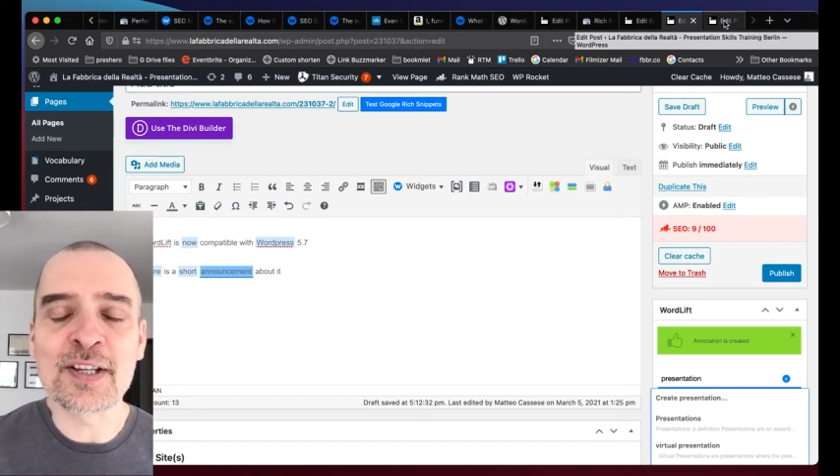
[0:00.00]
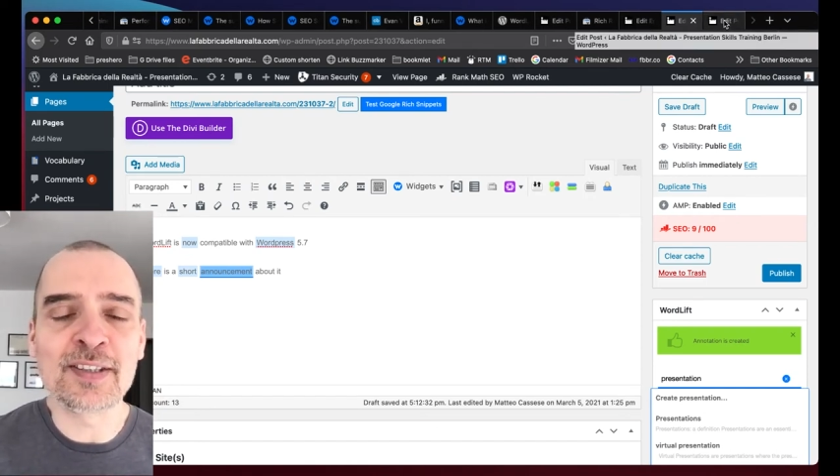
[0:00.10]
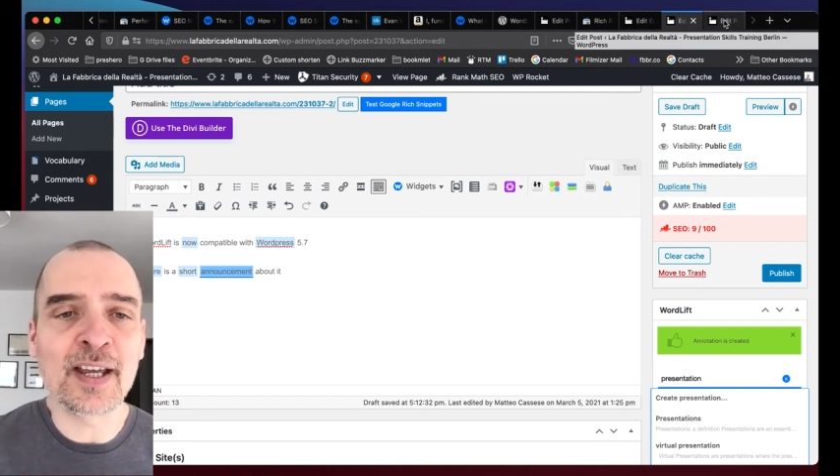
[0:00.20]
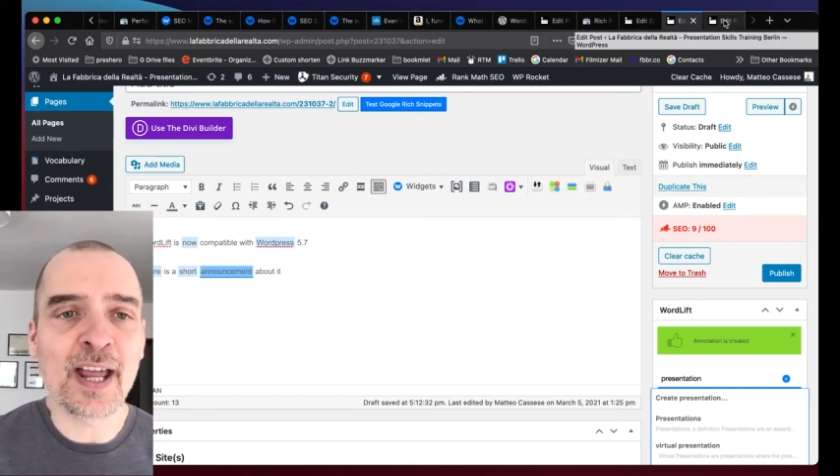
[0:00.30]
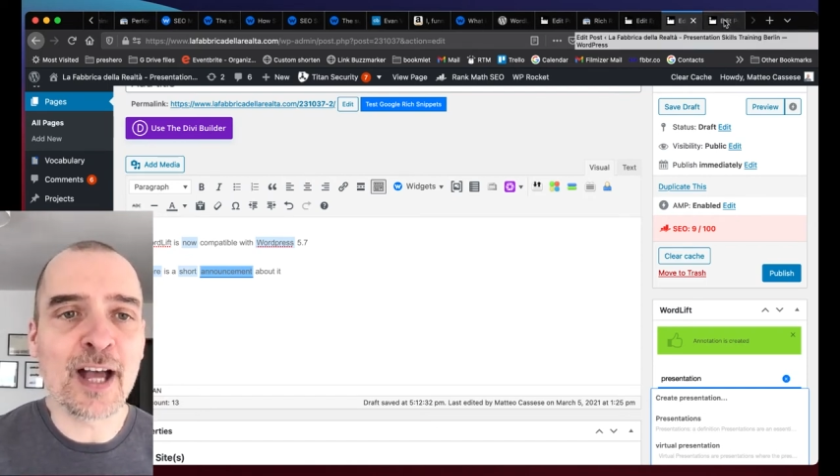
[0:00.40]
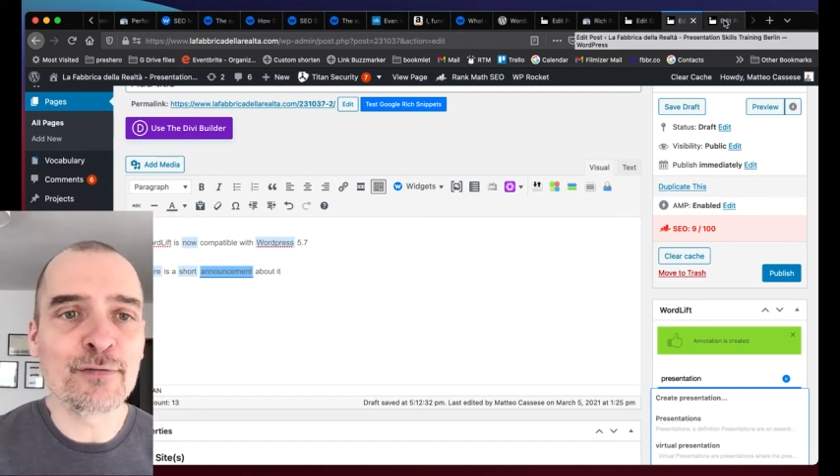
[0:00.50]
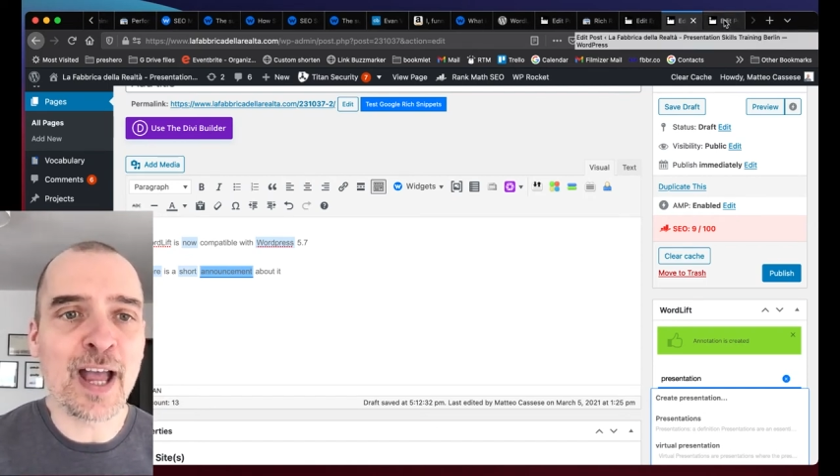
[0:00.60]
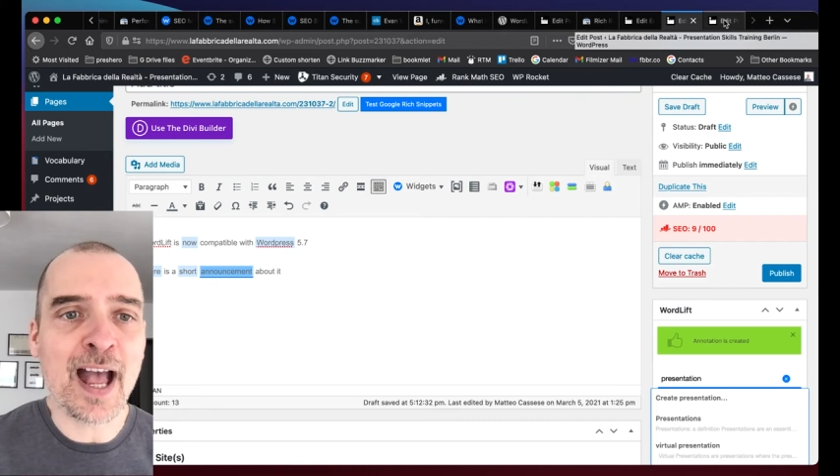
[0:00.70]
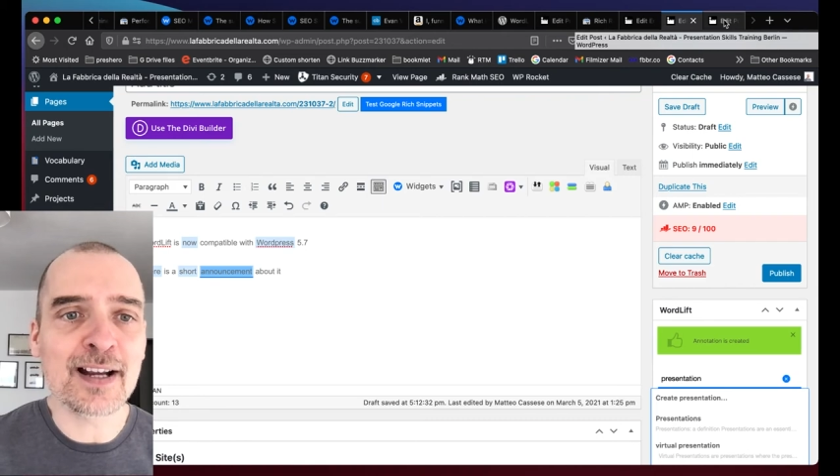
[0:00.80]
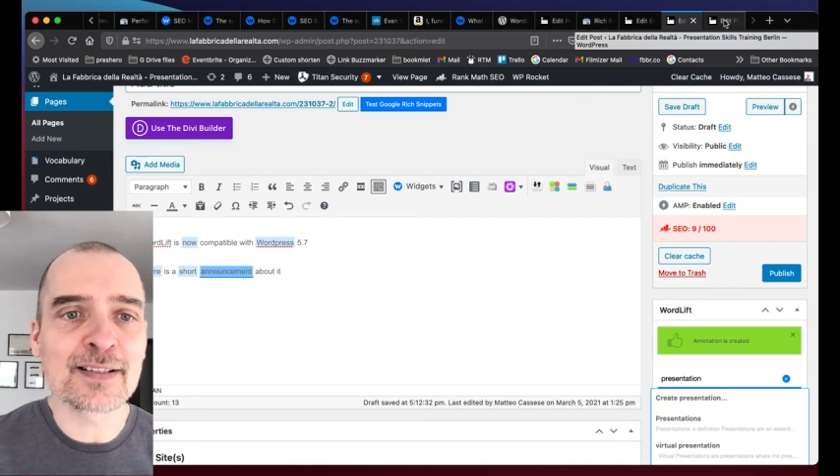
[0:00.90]
that have
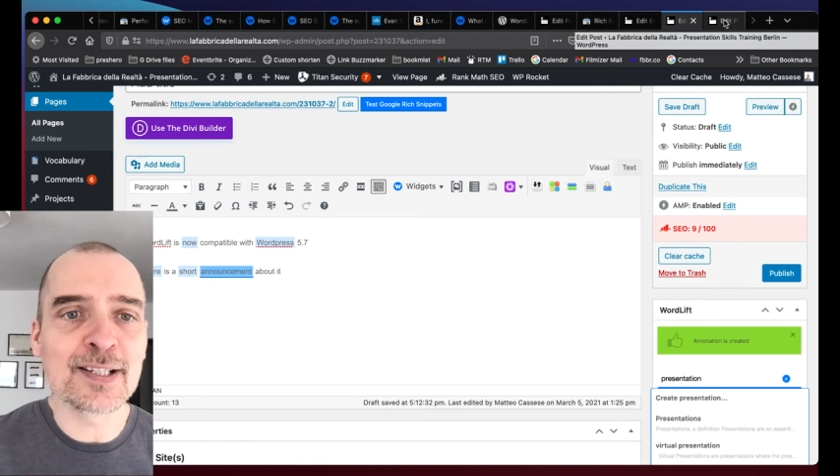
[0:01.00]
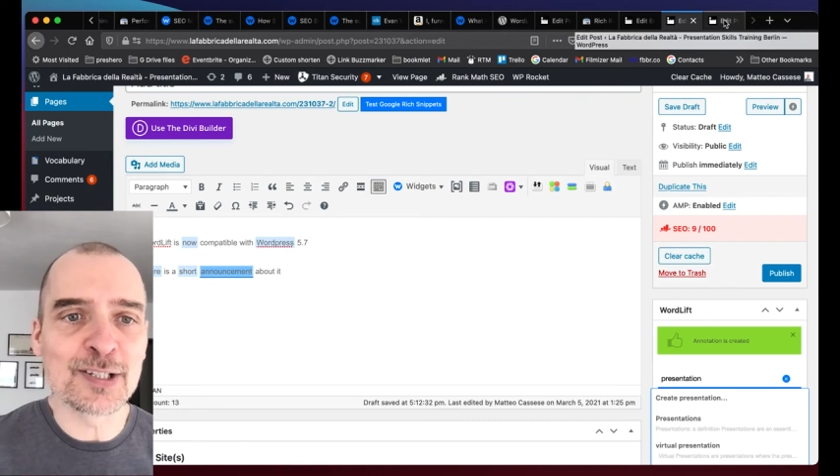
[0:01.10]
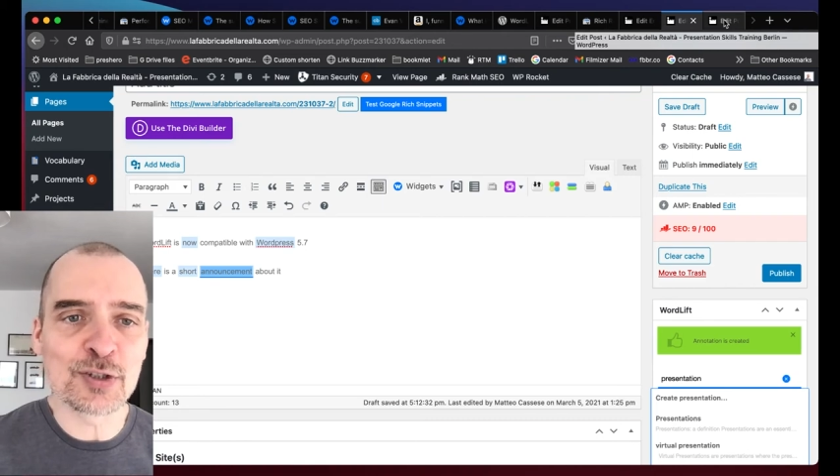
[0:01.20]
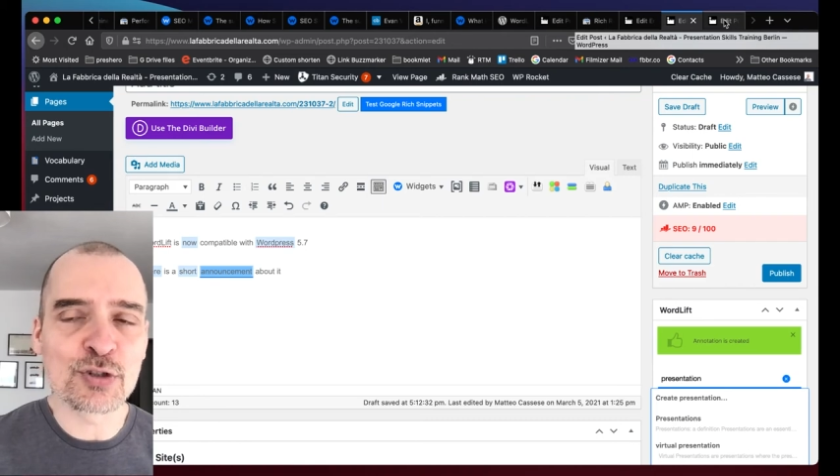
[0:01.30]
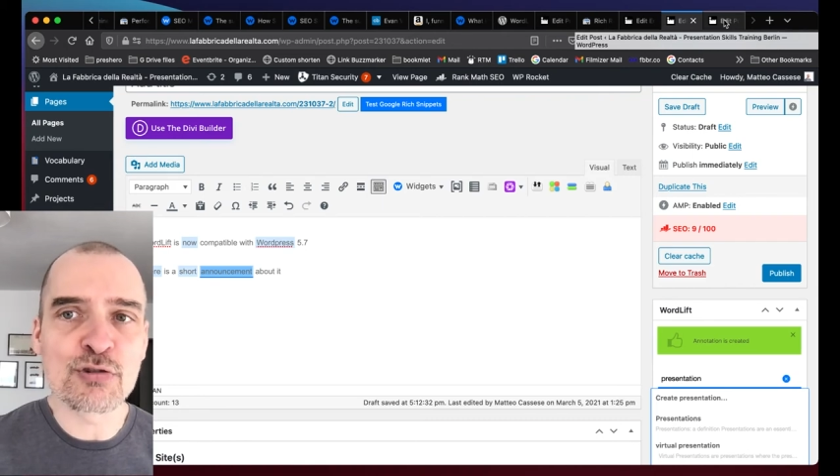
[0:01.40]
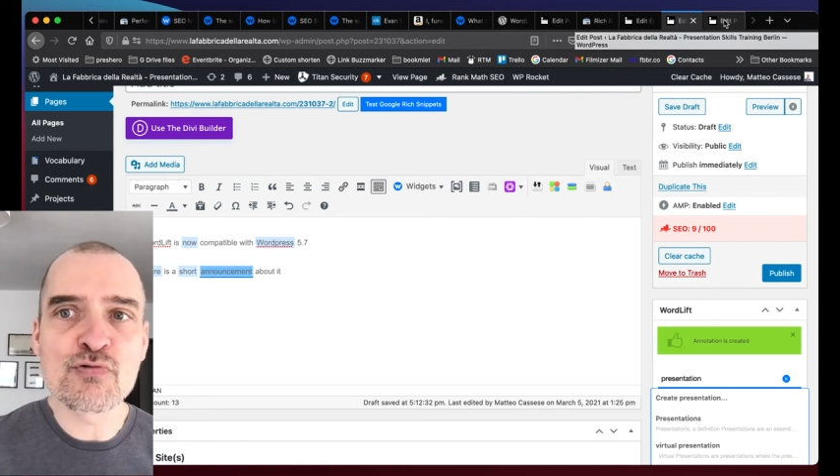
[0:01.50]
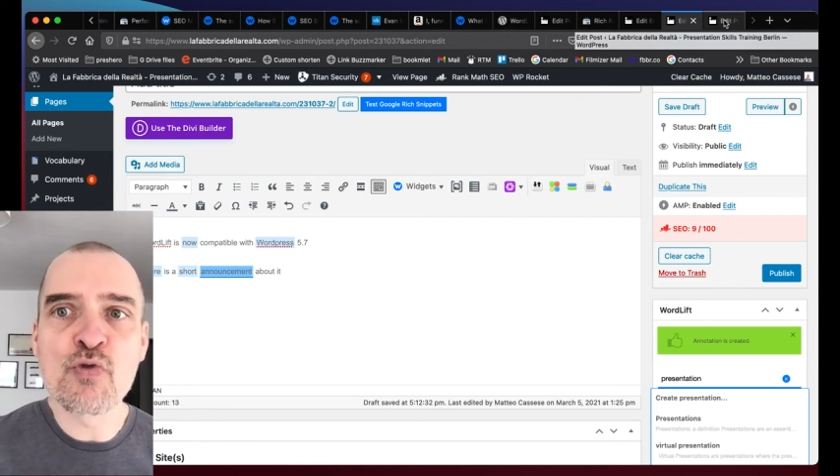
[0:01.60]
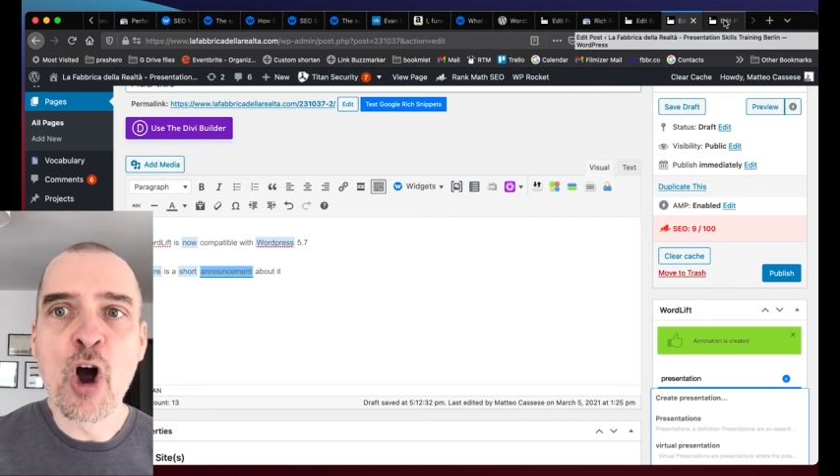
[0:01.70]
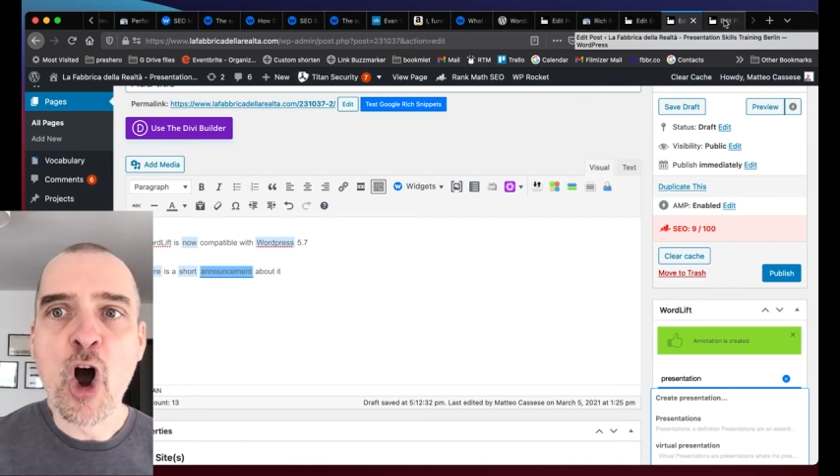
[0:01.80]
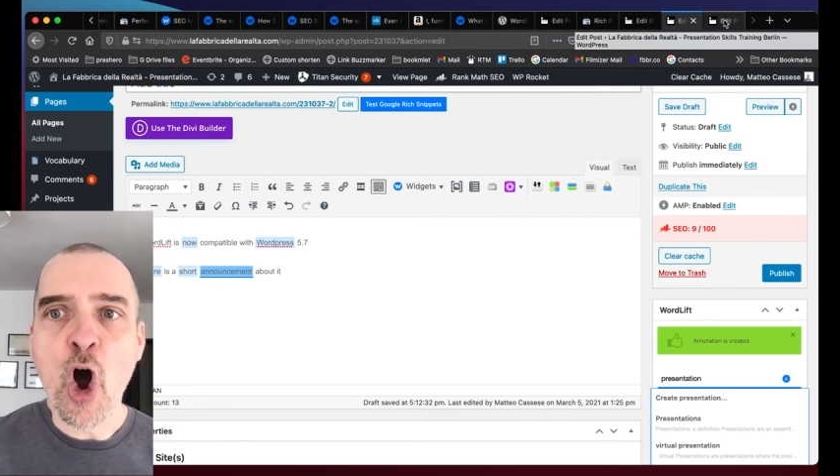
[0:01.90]
access to